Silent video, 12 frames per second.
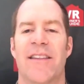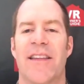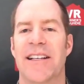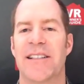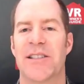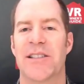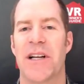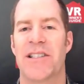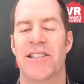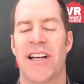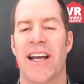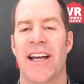Thanks so
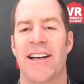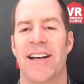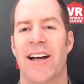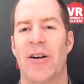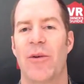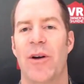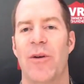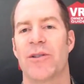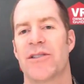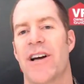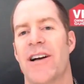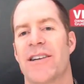much, and we
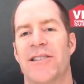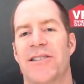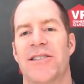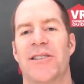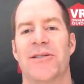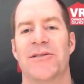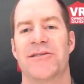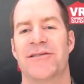will talk to you soon.